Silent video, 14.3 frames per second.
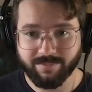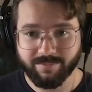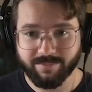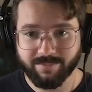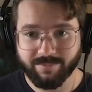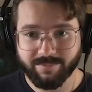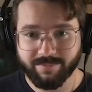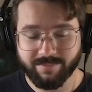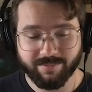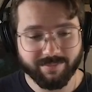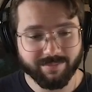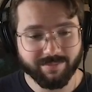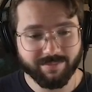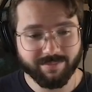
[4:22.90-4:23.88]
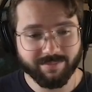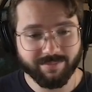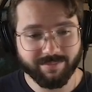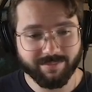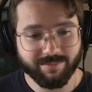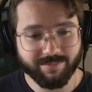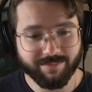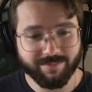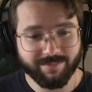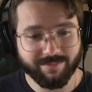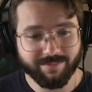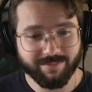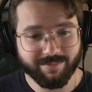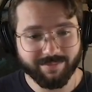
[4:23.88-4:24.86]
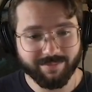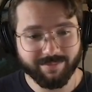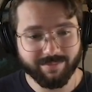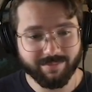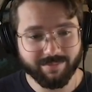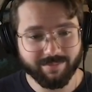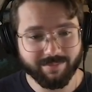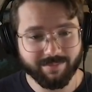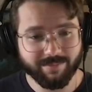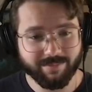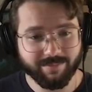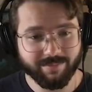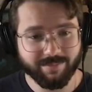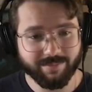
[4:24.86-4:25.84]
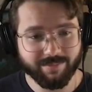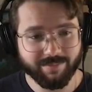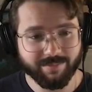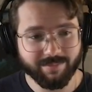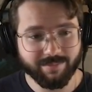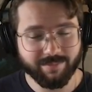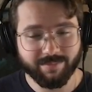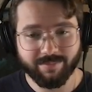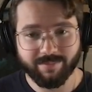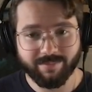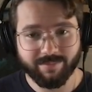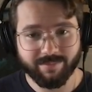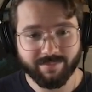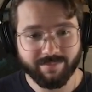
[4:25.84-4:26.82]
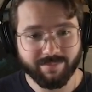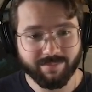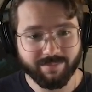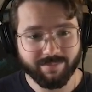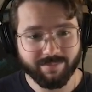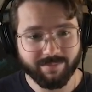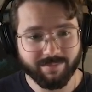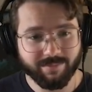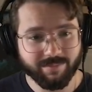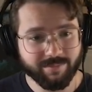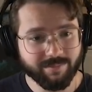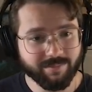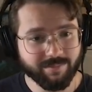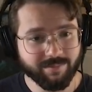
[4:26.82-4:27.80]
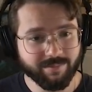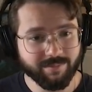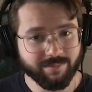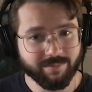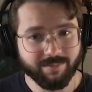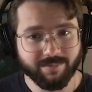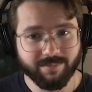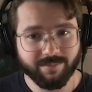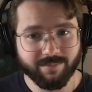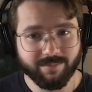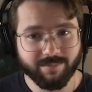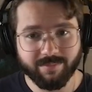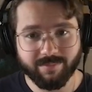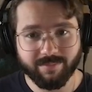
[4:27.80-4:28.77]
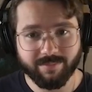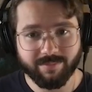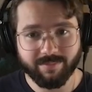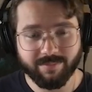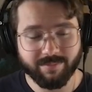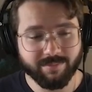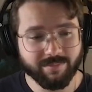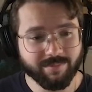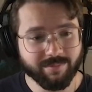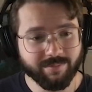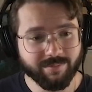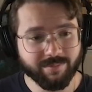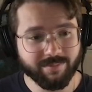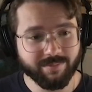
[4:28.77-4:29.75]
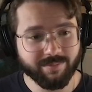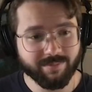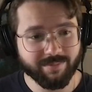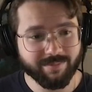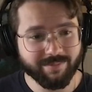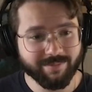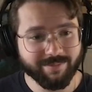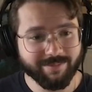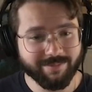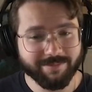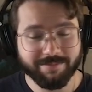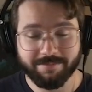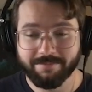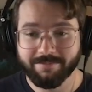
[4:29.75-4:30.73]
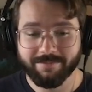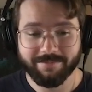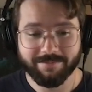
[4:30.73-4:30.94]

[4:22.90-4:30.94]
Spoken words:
No words are spoken by the person on screen.